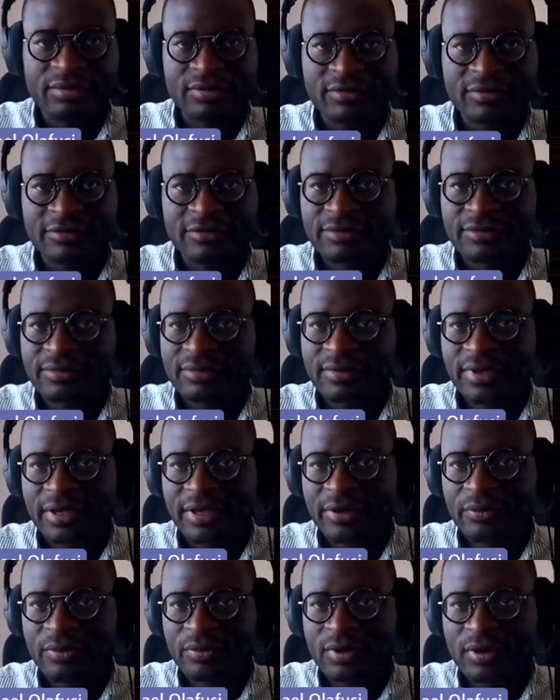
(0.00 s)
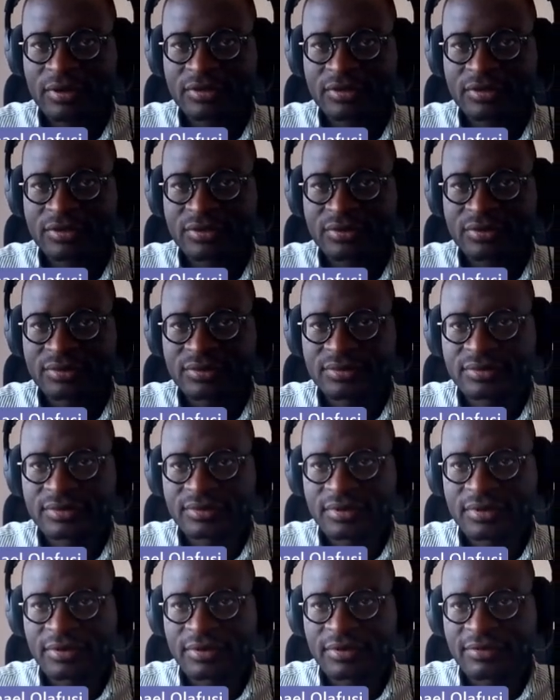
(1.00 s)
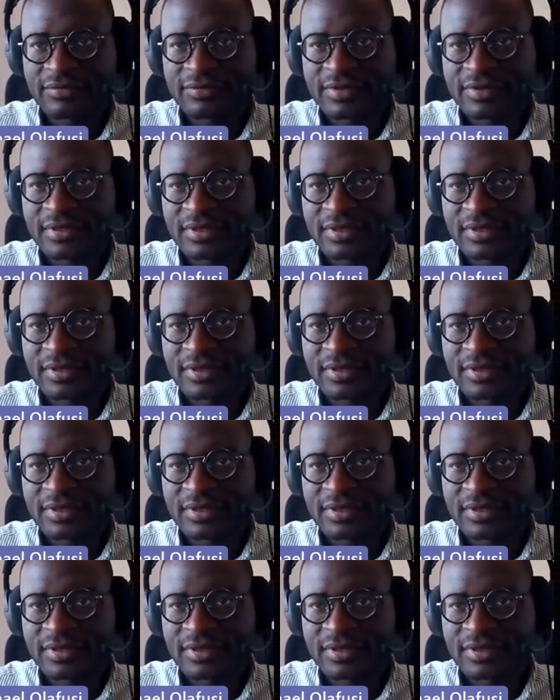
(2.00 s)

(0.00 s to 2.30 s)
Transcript: also a walkthrough of